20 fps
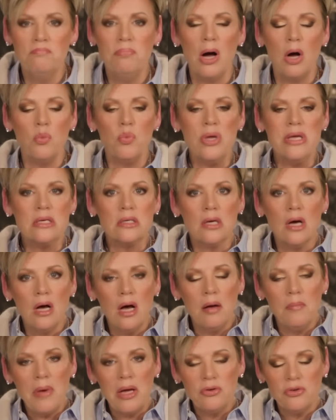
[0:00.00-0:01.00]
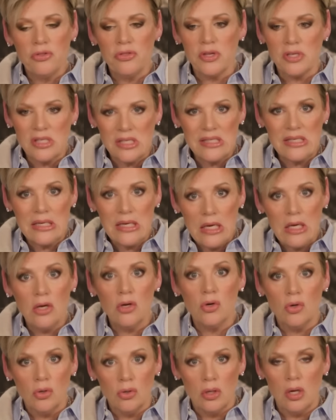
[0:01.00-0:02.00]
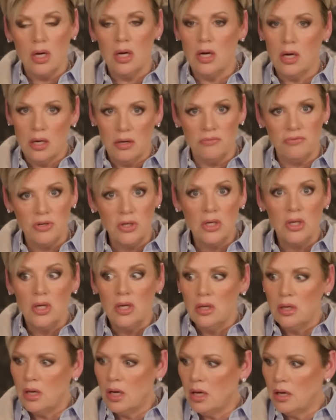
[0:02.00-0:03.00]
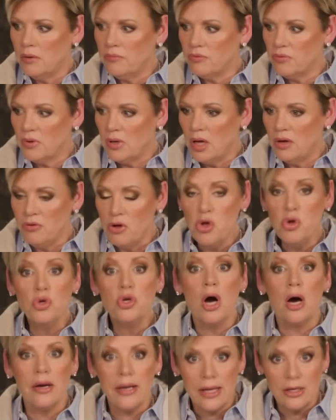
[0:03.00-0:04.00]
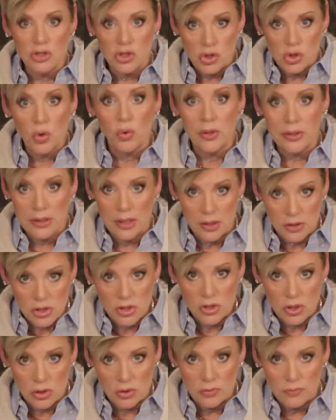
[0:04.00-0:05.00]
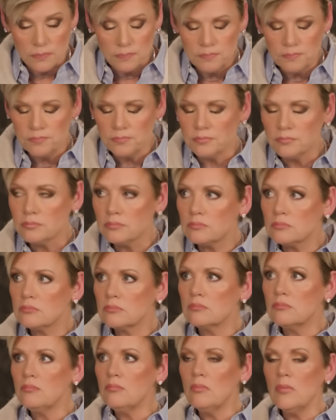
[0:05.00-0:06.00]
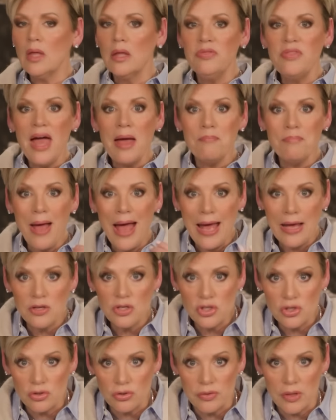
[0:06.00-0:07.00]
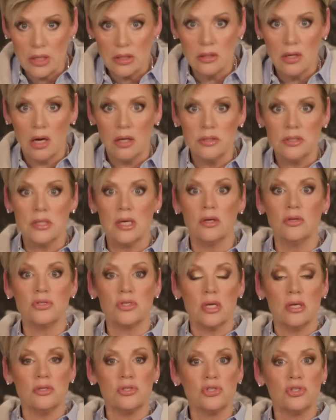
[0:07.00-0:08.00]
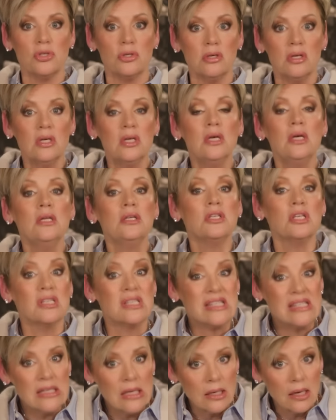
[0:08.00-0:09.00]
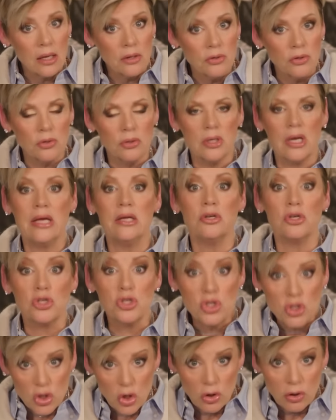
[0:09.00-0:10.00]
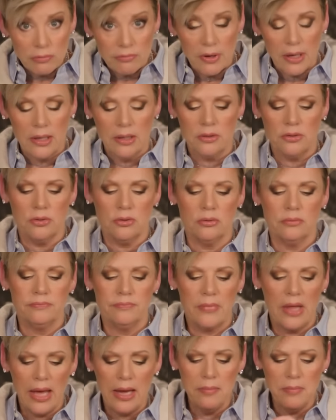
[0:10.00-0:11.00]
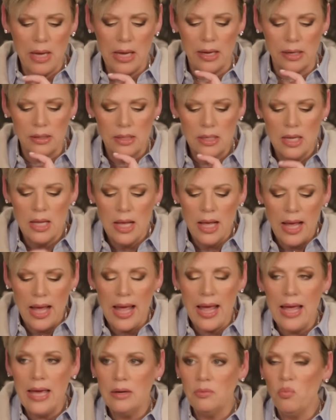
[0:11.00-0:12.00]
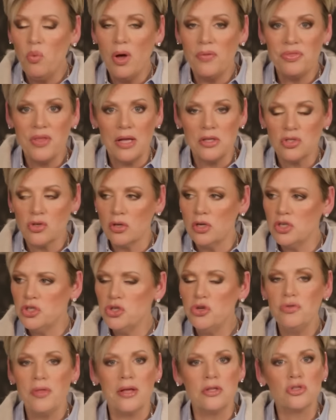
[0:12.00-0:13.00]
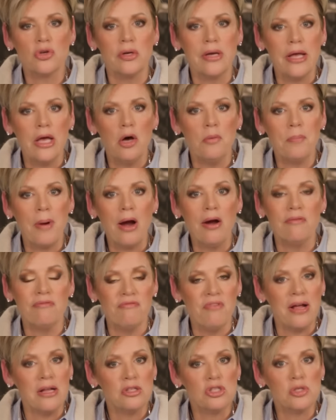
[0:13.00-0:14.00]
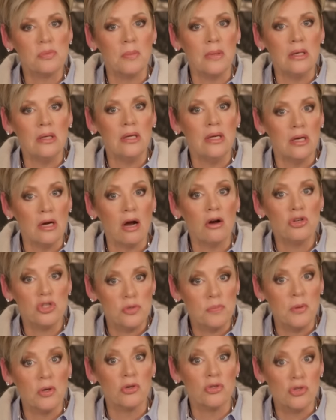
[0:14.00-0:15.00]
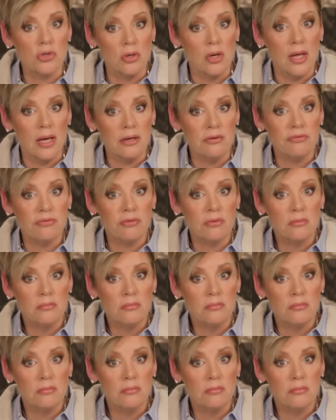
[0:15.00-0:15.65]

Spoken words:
But we come under the skill of who God has joined us to. That pastor that God tells us to sit under and to serve under. Amen. And what that's going to do, that's going to help our advancement in our spiritual life.